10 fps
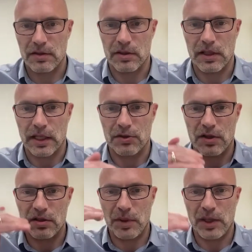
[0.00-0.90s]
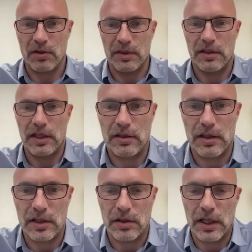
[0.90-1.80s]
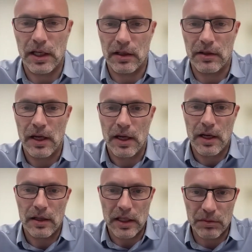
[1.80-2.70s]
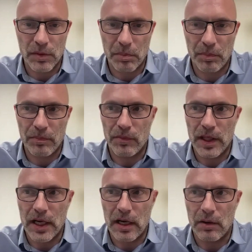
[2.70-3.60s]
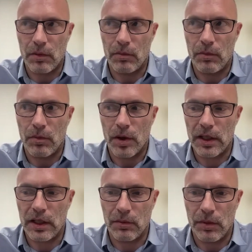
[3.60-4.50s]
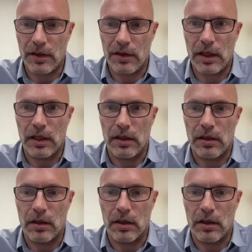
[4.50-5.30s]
So it's like a trust pyramid that you're getting, and that's what we are working with in